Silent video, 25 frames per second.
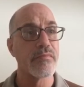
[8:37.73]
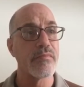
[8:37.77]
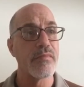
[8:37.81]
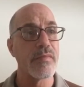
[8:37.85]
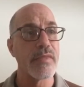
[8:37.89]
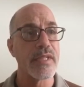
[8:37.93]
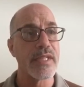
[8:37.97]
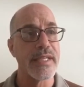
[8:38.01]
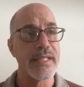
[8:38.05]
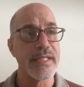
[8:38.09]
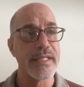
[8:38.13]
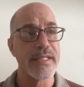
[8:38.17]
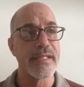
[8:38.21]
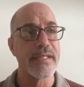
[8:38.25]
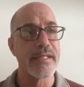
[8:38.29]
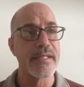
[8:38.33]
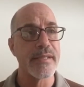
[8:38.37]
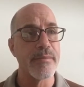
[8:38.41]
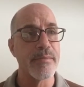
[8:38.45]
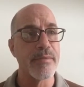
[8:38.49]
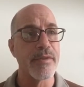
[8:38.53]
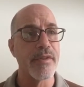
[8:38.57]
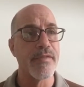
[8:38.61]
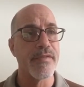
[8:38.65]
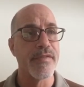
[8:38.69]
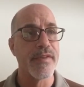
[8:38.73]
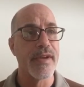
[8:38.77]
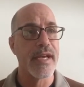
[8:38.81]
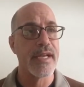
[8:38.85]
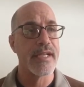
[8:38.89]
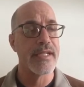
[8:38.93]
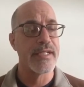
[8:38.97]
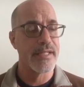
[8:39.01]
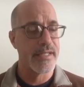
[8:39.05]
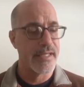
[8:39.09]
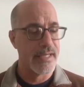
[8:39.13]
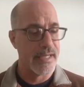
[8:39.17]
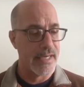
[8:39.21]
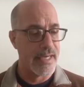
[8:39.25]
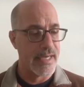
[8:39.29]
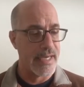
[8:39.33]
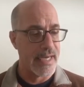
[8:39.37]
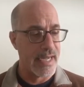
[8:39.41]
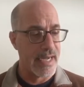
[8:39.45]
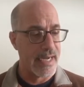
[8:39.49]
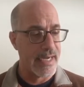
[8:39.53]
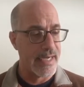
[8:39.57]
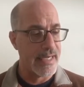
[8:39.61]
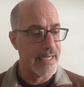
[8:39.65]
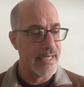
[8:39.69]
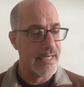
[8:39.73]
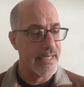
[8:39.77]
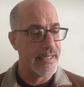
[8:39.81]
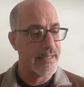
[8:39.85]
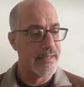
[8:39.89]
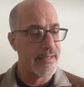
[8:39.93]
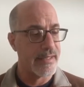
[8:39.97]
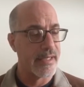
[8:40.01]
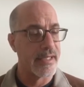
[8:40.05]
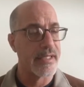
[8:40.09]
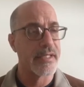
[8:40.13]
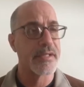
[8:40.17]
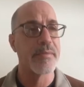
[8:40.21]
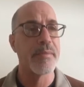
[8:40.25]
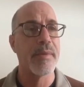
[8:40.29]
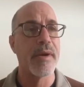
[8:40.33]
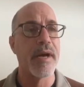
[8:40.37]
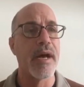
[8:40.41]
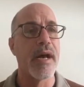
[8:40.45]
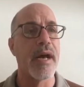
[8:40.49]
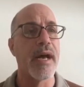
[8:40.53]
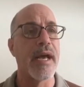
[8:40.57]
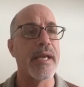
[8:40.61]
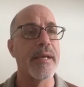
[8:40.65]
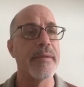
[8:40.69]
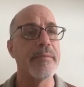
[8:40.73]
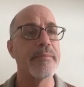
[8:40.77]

It simplifies to 96 pi.